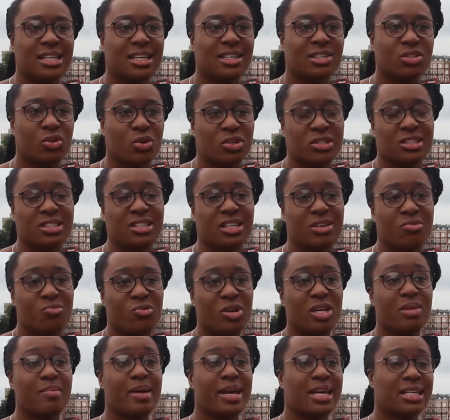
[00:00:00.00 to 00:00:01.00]
that doctors can
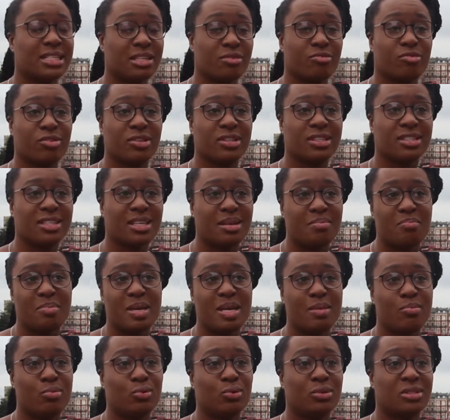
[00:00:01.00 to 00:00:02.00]
really make a difference in
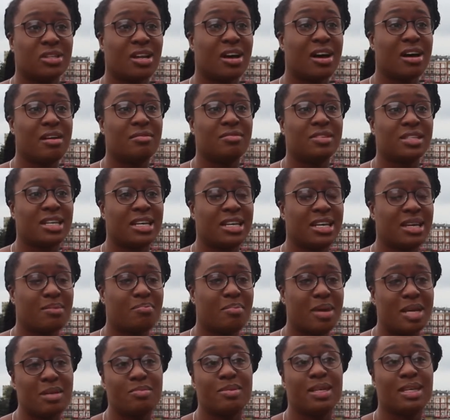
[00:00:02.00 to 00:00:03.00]
people's lives, and it
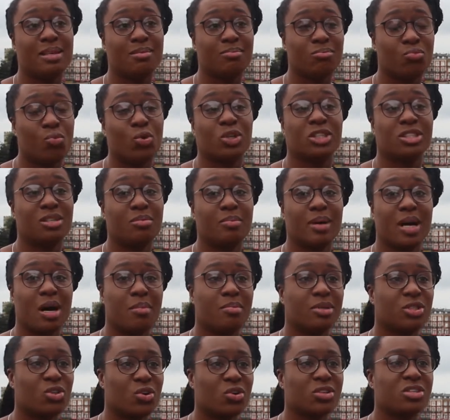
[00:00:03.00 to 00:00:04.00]
made me want to
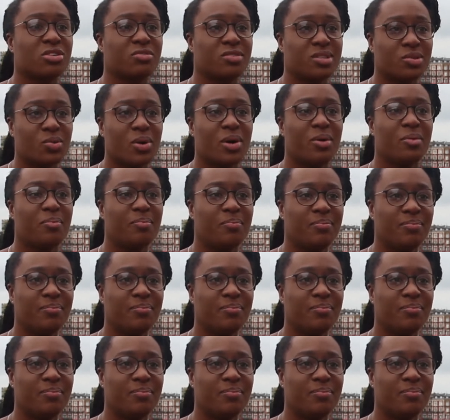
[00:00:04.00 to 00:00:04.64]
become a doctor as well.